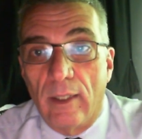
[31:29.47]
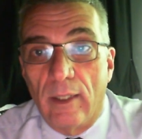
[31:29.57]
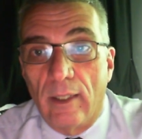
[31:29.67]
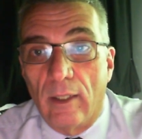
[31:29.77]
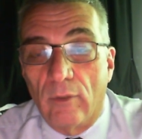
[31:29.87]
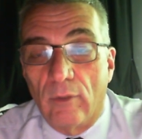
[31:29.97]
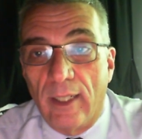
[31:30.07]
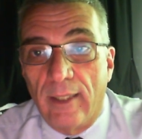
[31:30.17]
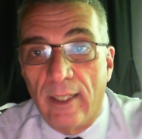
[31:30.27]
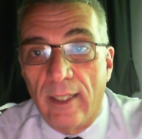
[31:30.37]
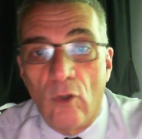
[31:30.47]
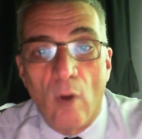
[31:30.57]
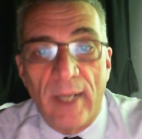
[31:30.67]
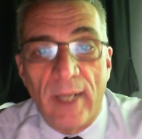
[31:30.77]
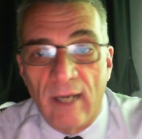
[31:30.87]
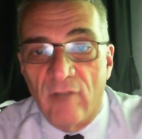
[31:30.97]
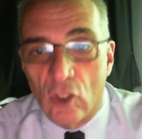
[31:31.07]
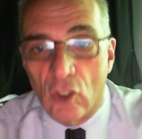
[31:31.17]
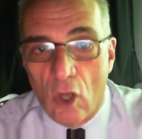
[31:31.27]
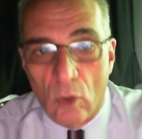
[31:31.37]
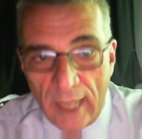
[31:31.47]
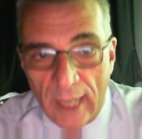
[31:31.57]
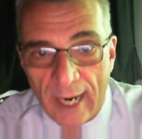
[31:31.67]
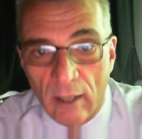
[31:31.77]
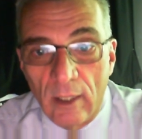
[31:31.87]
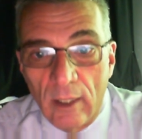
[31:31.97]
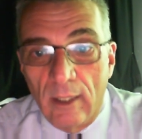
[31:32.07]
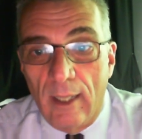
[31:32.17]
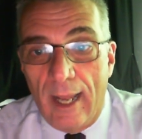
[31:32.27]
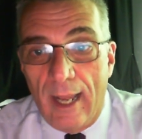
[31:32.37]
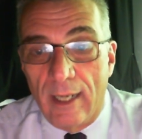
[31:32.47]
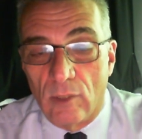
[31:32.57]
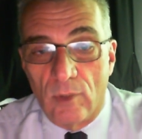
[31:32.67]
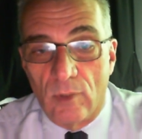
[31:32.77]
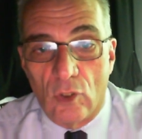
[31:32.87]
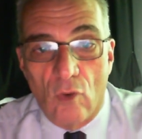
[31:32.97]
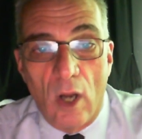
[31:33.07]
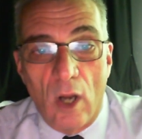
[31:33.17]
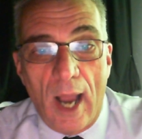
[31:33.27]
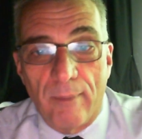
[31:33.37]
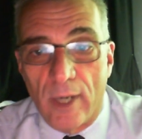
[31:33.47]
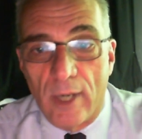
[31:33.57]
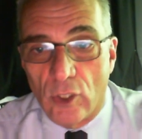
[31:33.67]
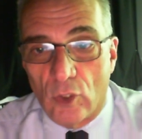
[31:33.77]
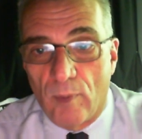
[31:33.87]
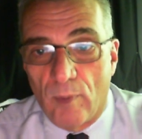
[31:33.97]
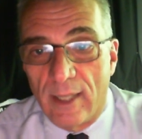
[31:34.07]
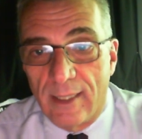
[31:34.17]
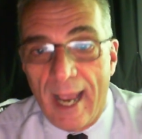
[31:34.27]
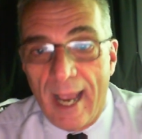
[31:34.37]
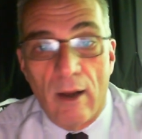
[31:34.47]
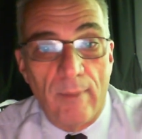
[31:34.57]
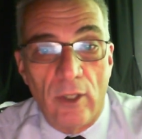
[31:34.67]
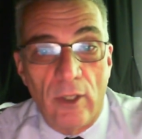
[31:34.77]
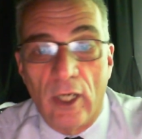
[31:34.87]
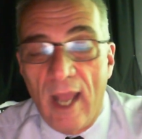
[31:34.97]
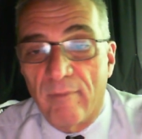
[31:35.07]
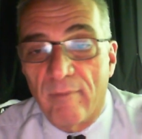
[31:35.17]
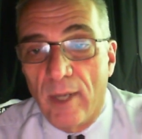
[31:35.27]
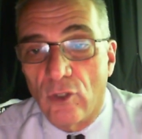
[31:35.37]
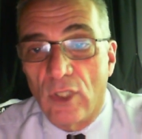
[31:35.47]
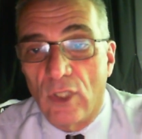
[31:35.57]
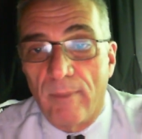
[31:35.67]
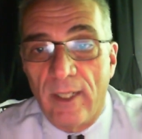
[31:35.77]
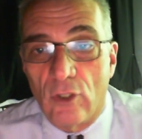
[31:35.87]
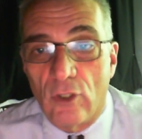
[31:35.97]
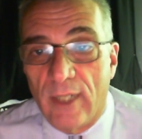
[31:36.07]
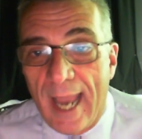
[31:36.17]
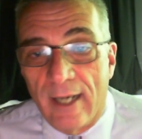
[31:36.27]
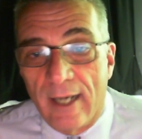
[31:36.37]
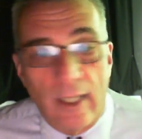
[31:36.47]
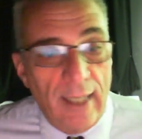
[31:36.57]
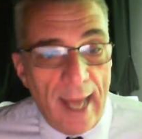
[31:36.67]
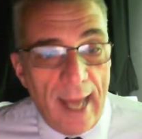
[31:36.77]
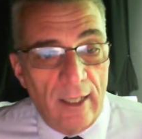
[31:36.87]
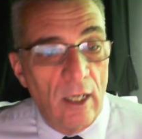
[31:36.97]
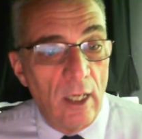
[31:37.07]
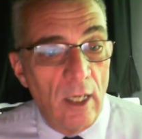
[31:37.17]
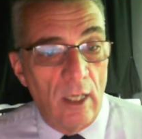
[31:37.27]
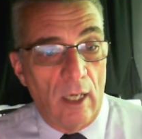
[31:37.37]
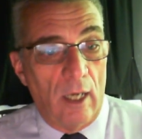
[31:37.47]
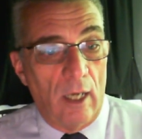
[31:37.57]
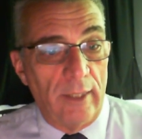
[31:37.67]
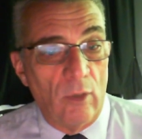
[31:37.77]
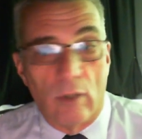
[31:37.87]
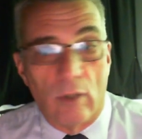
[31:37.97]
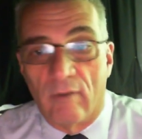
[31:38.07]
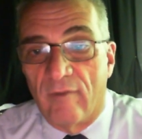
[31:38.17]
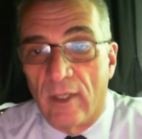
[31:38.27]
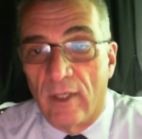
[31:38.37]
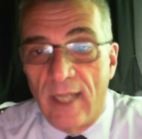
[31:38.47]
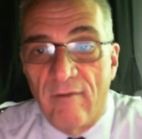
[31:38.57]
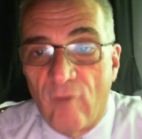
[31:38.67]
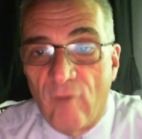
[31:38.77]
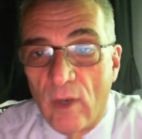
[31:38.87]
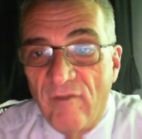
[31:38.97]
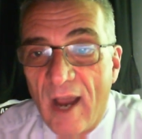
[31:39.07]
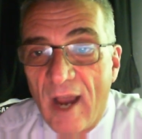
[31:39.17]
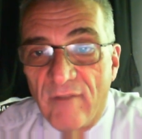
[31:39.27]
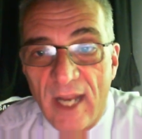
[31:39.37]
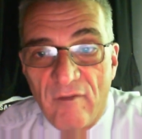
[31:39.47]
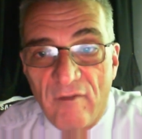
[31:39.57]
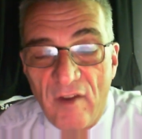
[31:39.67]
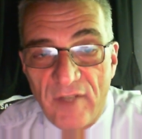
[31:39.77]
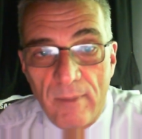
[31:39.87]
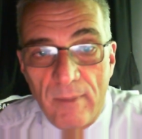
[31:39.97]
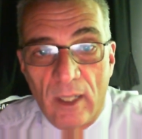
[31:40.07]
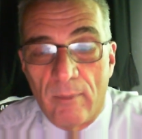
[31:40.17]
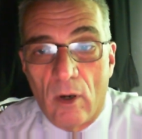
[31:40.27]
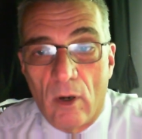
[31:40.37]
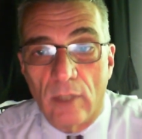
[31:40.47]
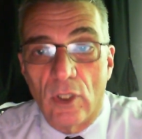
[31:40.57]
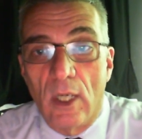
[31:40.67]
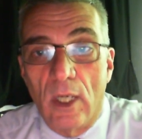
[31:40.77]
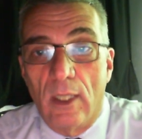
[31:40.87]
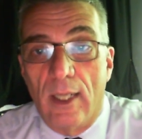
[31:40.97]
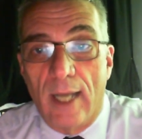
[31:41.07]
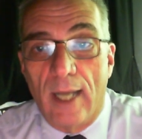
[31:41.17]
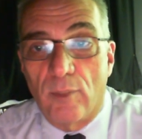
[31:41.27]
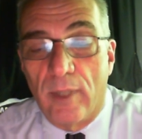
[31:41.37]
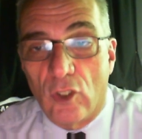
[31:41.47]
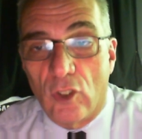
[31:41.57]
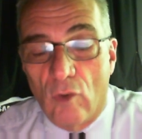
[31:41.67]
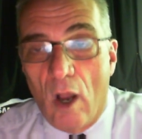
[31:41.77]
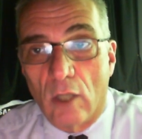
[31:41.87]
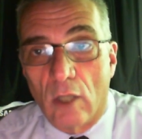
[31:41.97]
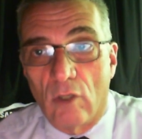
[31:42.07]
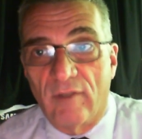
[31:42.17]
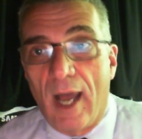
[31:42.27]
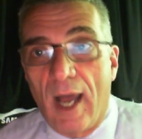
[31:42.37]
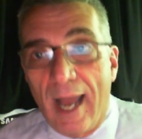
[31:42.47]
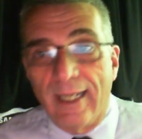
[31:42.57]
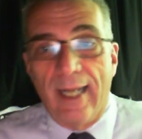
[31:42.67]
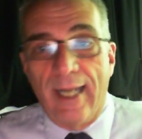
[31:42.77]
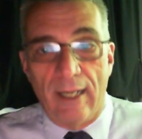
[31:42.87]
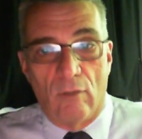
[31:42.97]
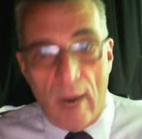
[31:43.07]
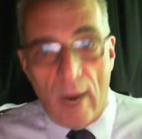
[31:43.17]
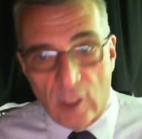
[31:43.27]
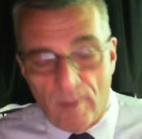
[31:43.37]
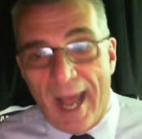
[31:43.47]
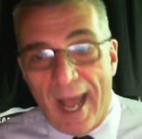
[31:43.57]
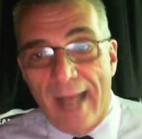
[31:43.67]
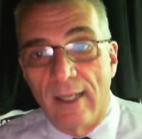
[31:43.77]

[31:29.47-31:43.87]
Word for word: you know, the, the enormity of this cold air, and as strong high pressure spreads out, I mean, you're going to have pressures up in eastern Canada, Canada on the order of uh, ten forty-five, ten fifty millibars. Now, that's pretty strong, so if the high can get in the right spot